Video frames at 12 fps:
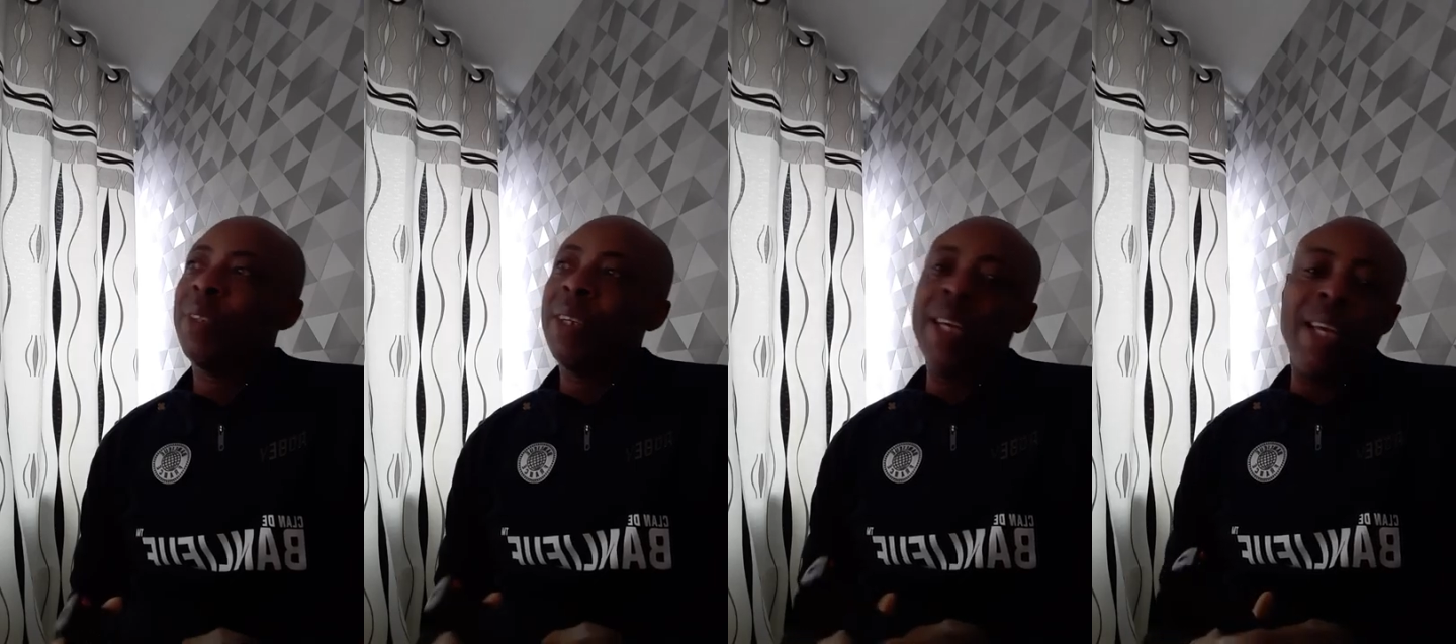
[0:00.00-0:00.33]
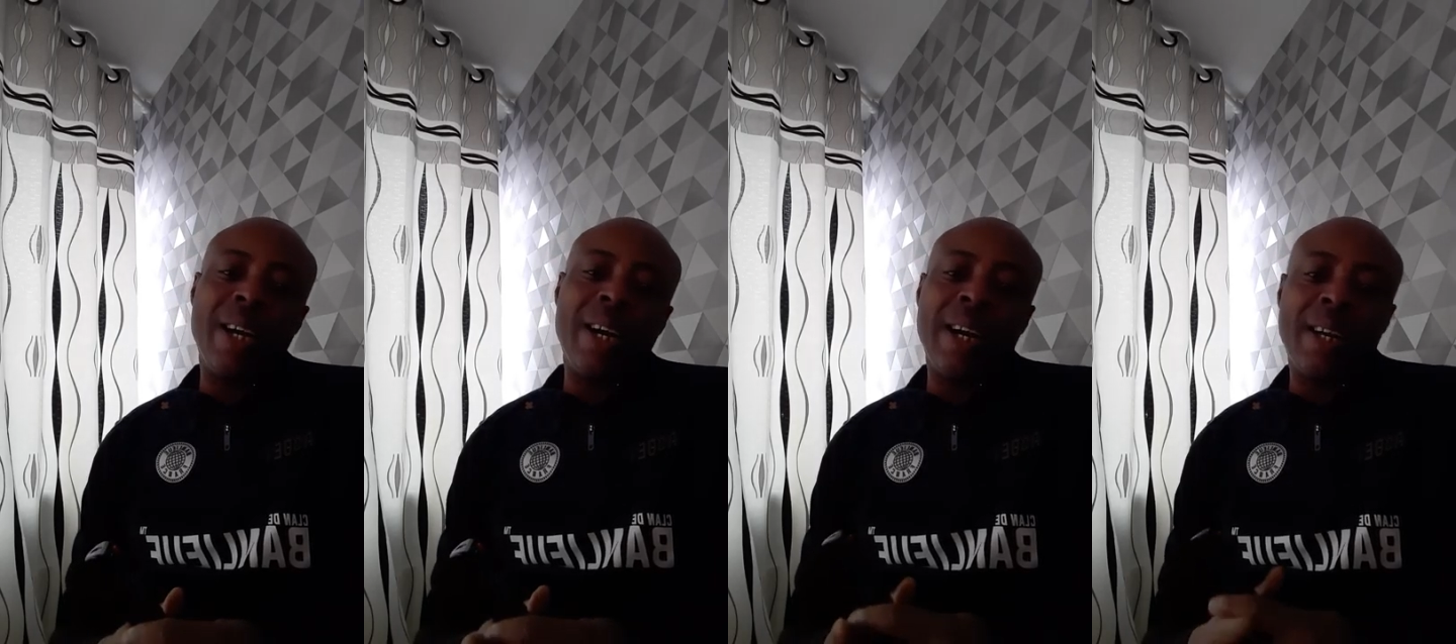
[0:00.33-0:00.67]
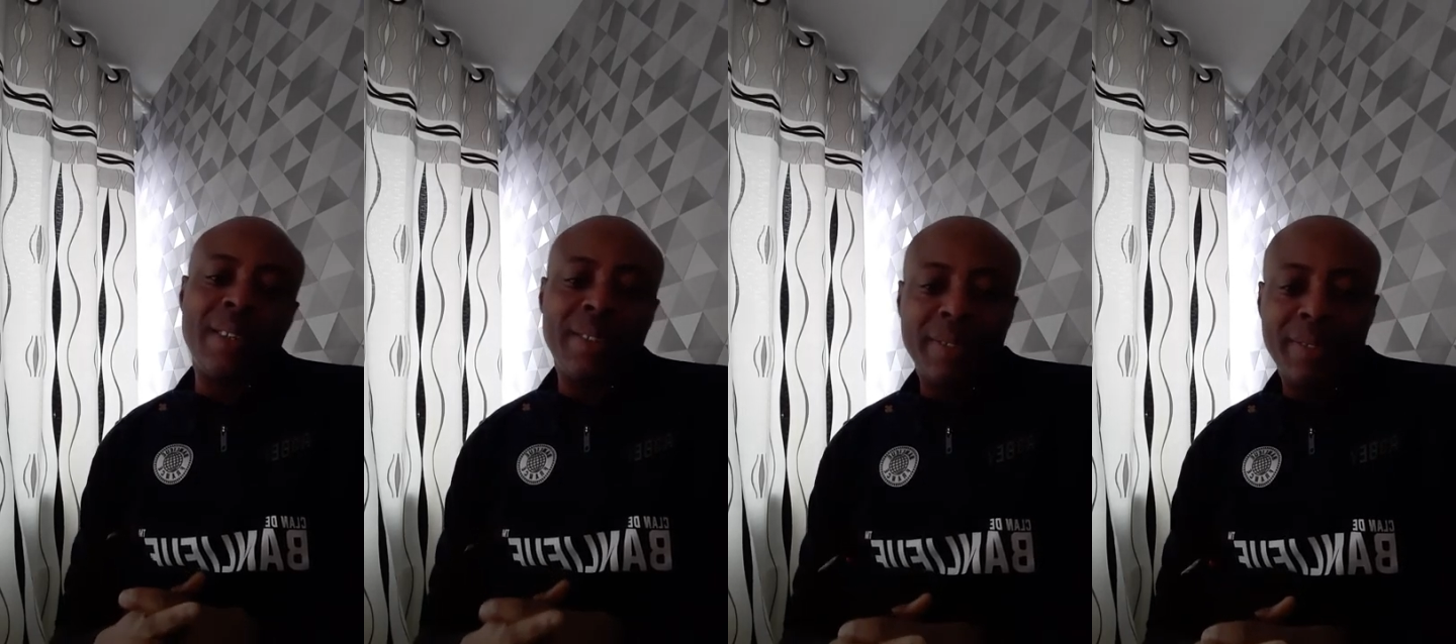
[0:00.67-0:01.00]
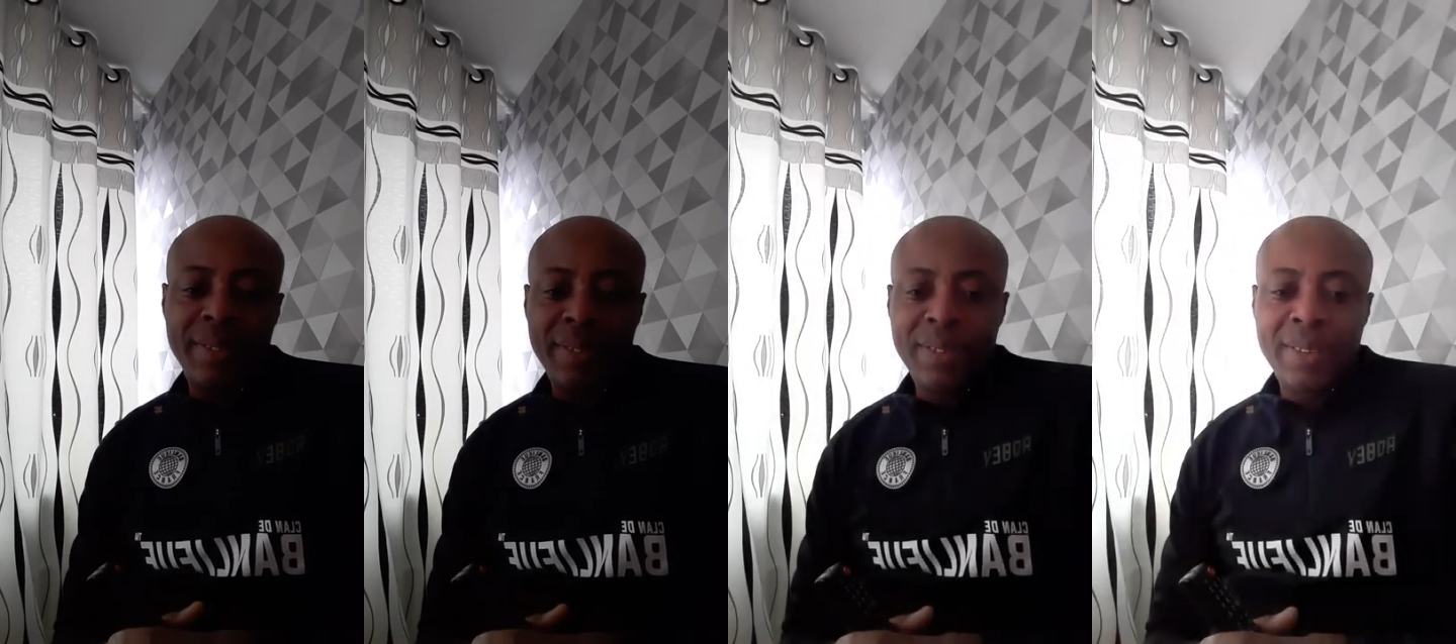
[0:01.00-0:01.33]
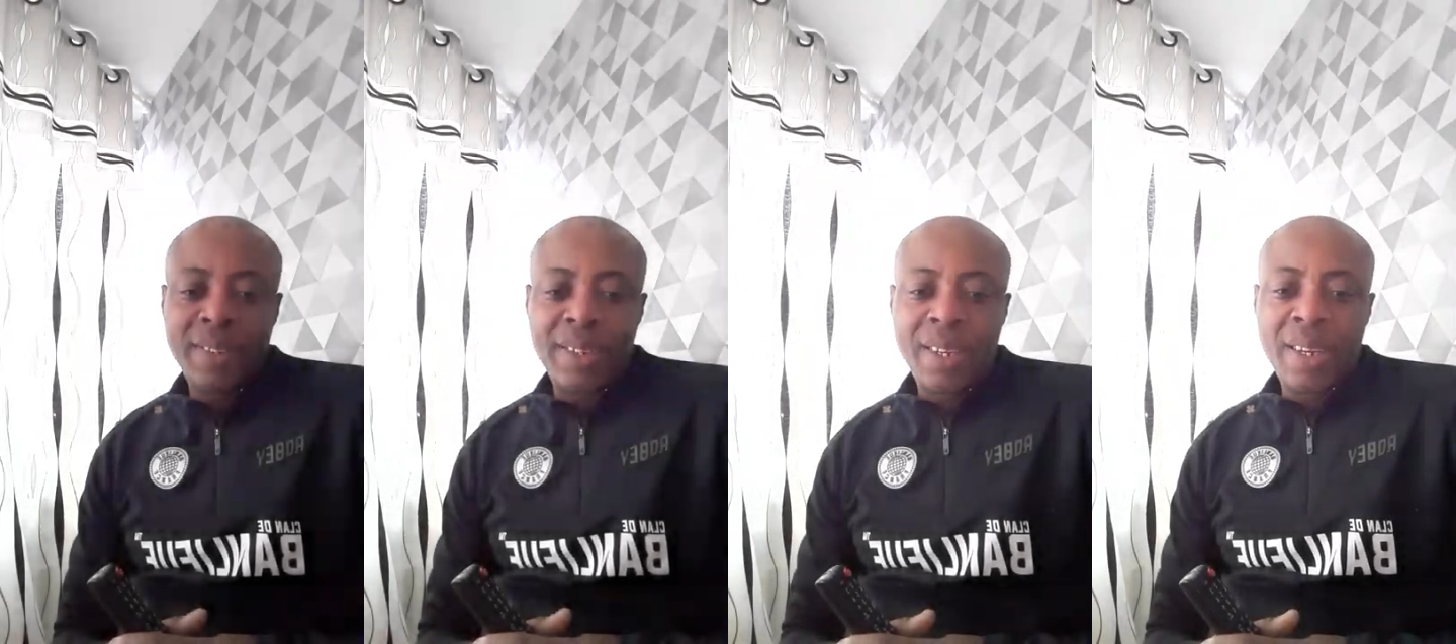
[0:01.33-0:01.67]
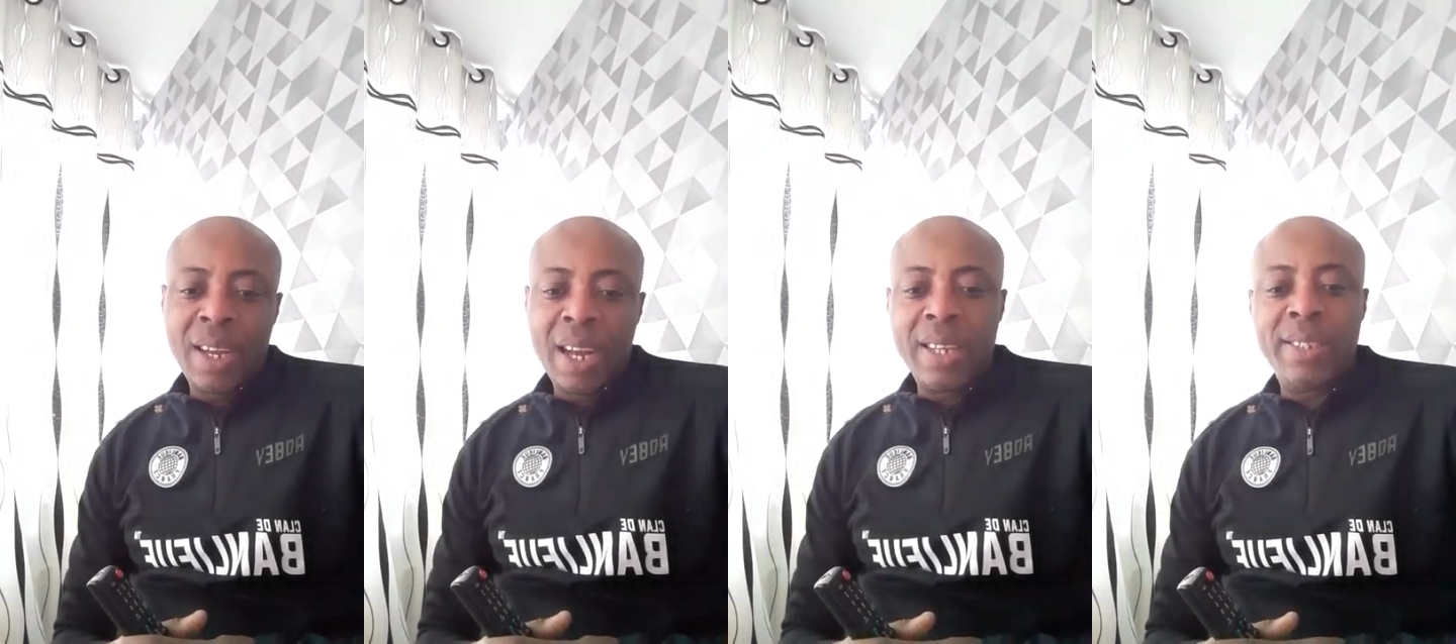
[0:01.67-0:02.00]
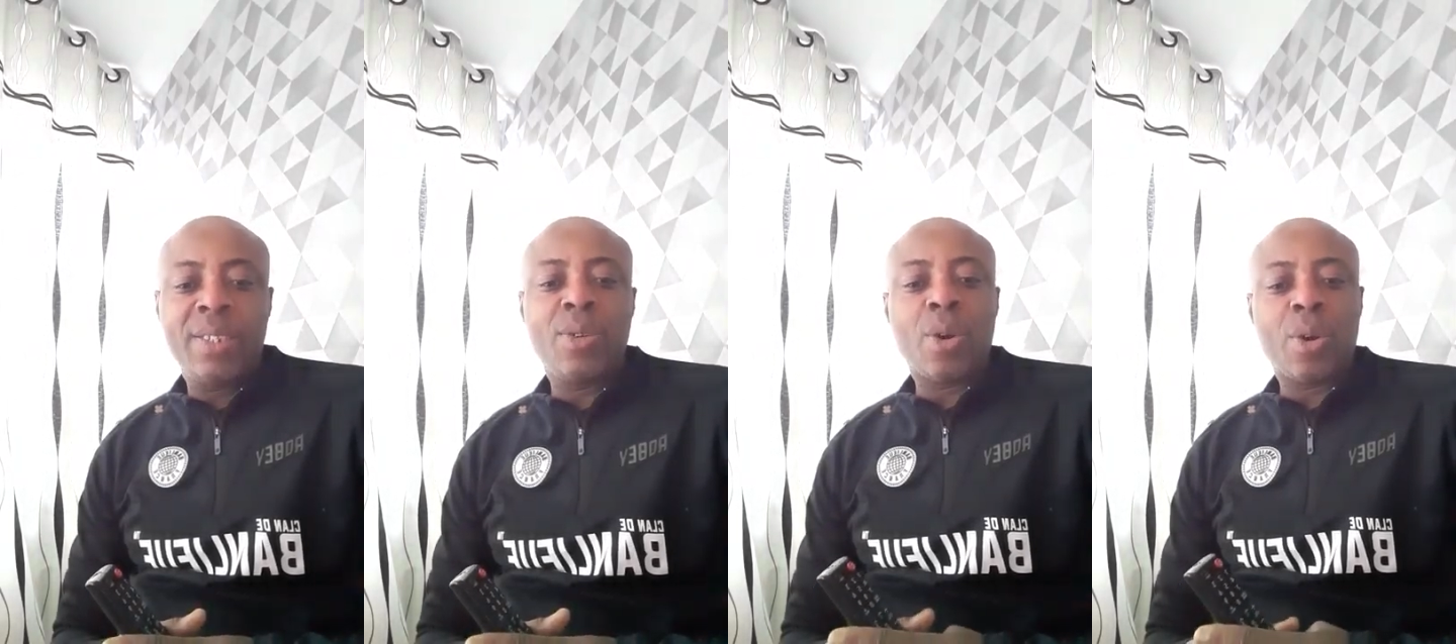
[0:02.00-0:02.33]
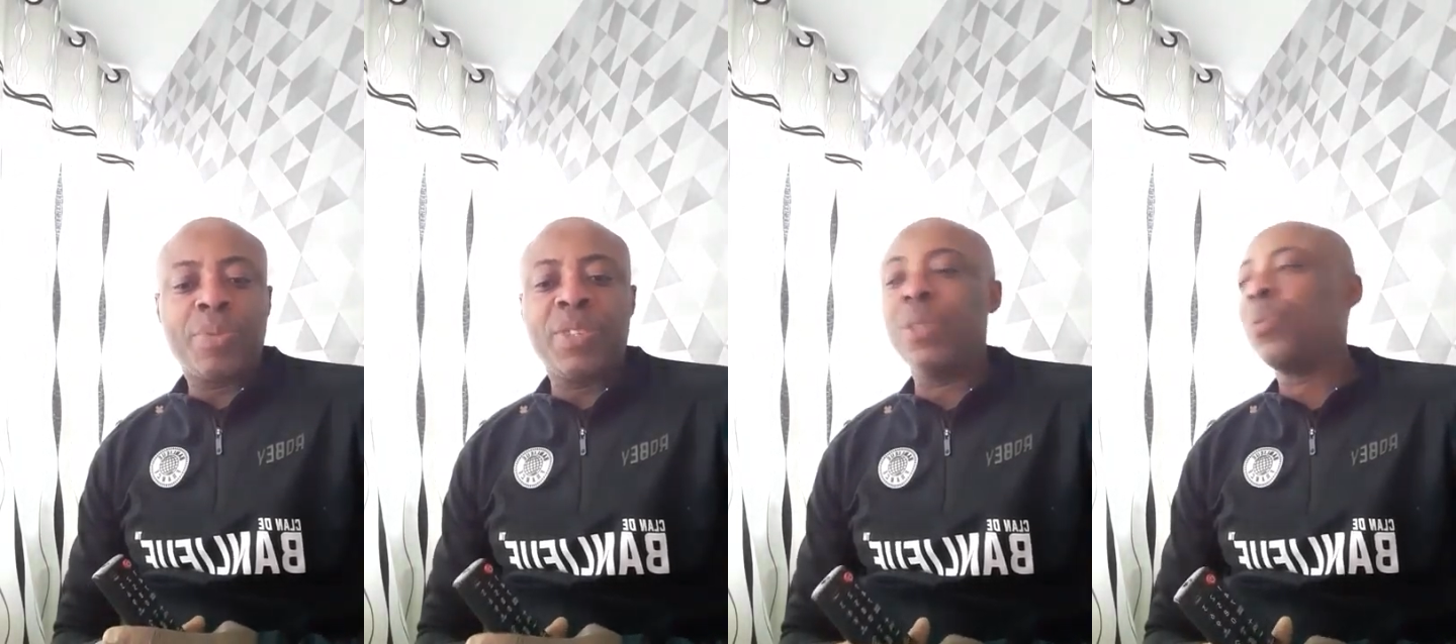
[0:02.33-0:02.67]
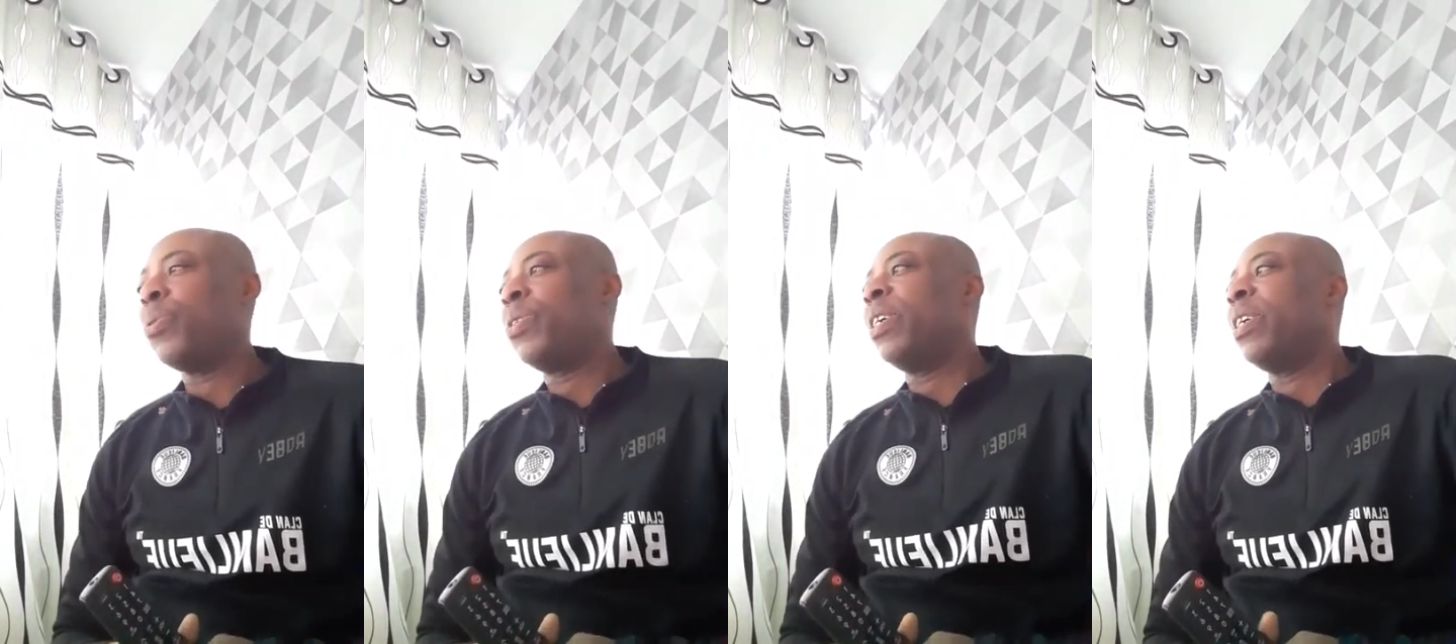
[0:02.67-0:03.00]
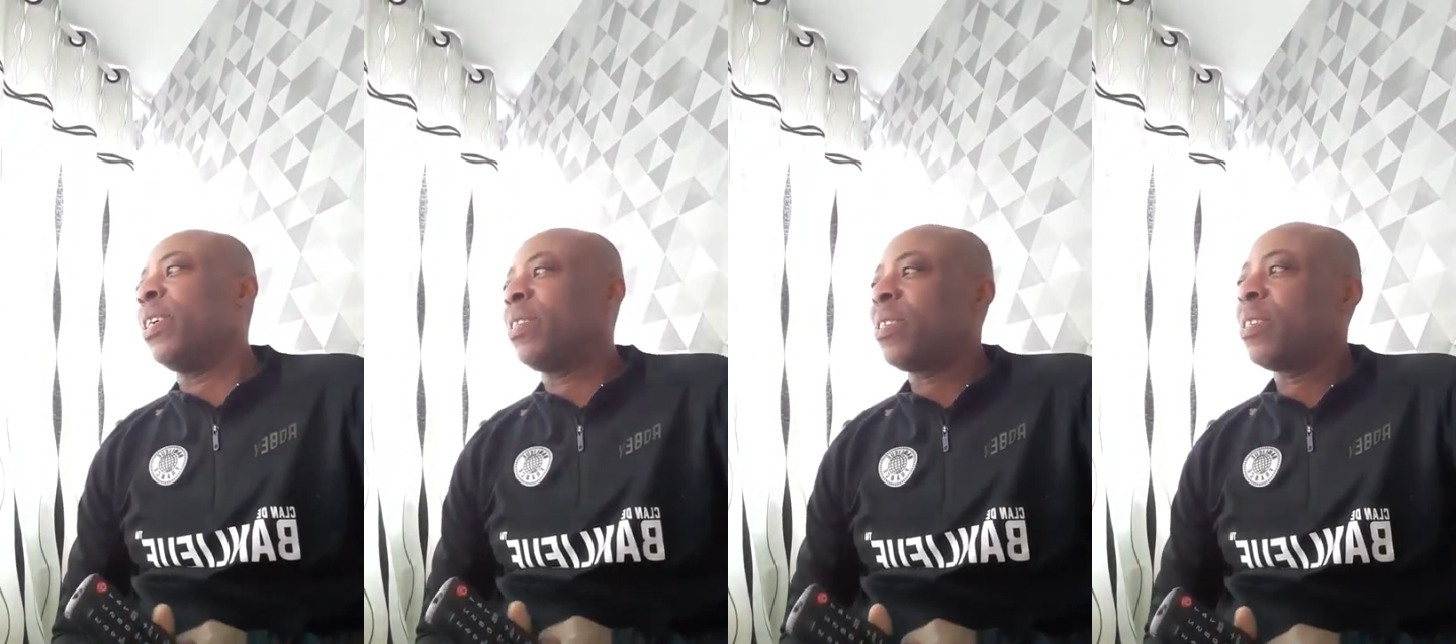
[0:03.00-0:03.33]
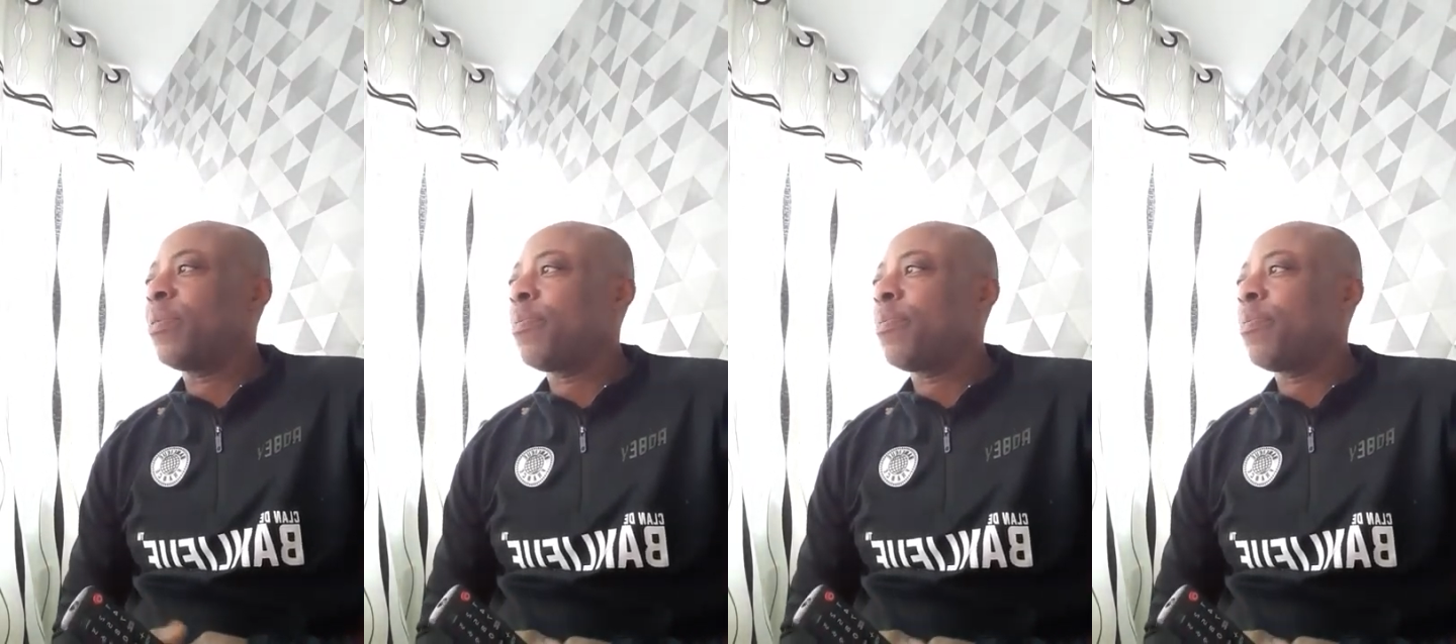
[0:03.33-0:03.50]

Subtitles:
they are anti-corruption crusaders